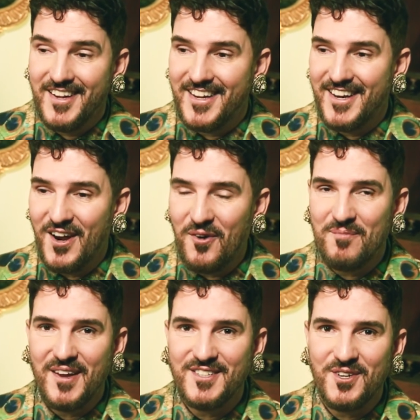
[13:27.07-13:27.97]

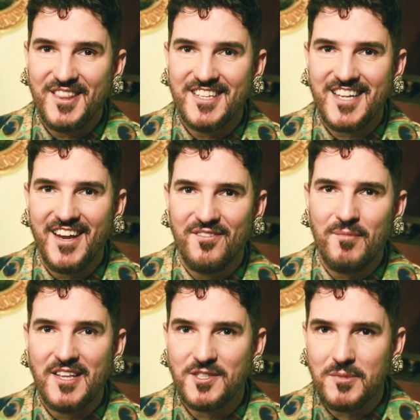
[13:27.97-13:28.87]
been doing this, I've
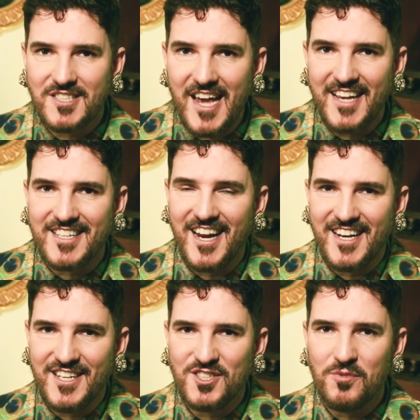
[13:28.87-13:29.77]
made some mistakes and I
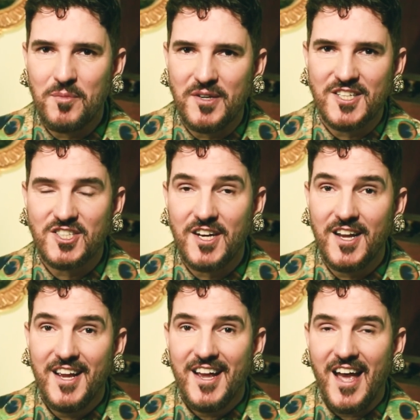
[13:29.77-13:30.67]
needed to reposition